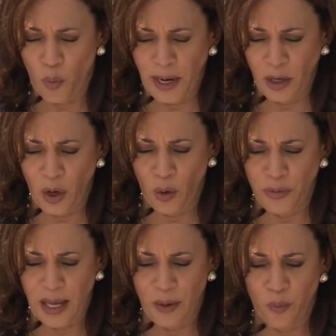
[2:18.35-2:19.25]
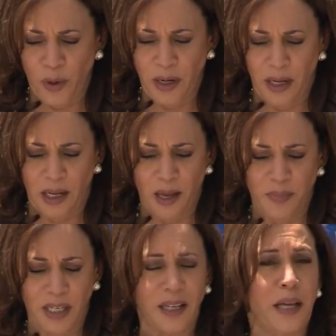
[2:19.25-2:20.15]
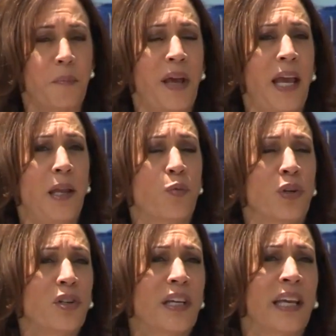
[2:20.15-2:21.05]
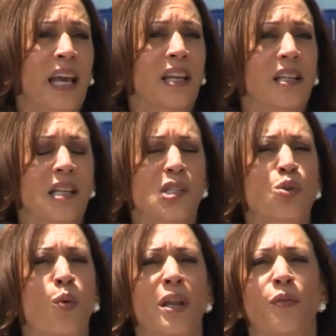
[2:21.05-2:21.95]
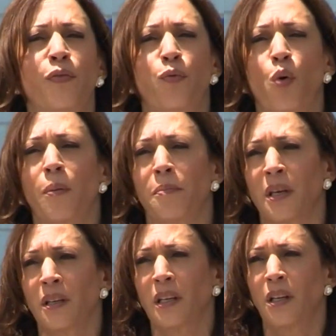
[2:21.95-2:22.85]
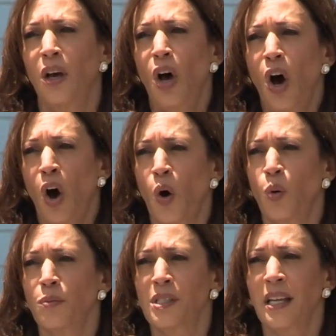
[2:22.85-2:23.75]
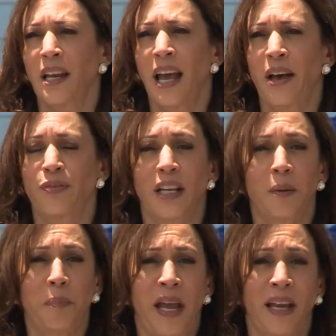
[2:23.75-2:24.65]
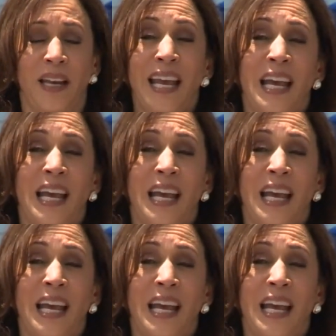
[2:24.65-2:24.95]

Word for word: We know that when it comes to lead paint, we're looking at at least 24 million homes that have lead paint.